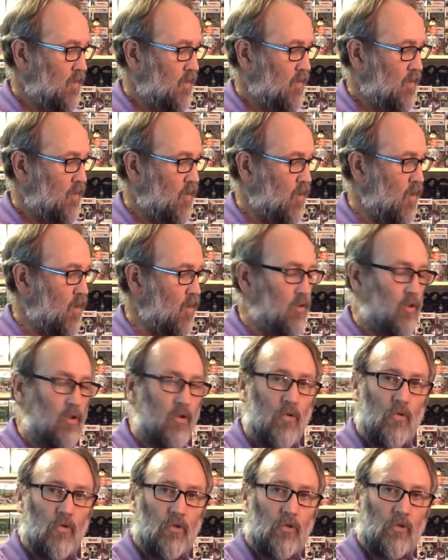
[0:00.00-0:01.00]
are
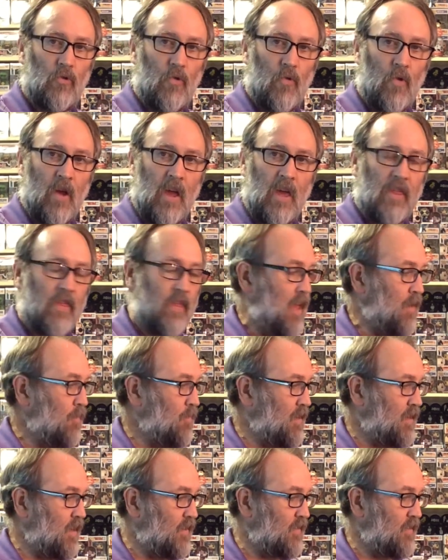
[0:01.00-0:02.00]
loose or anything,
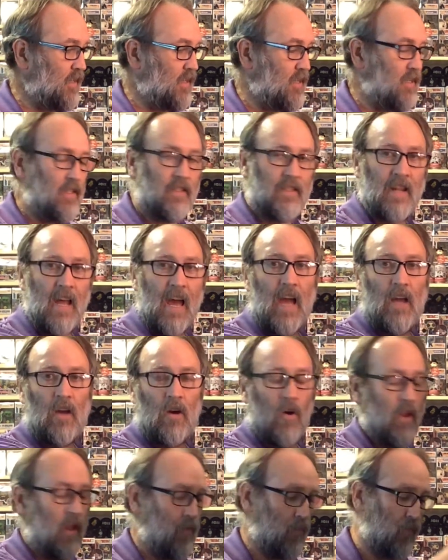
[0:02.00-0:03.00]
because it could snag on it.